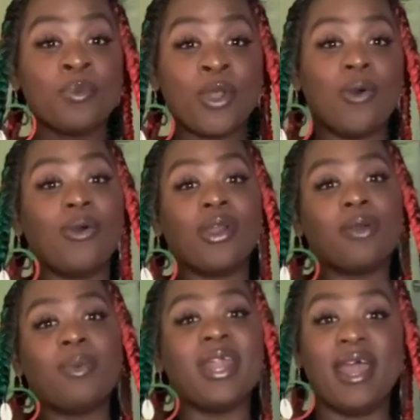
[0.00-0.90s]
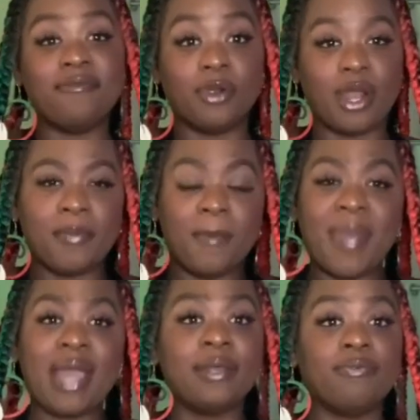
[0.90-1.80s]
or whatever, I'm a
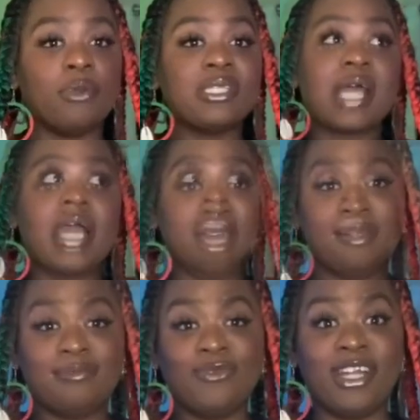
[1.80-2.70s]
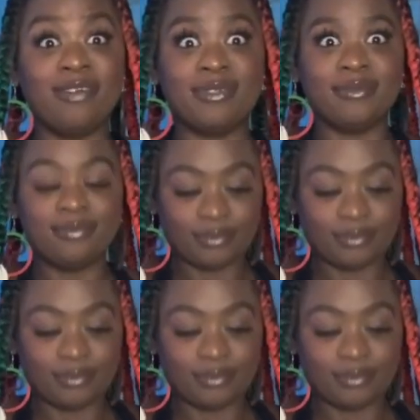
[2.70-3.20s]
bad influence. I just, whatever.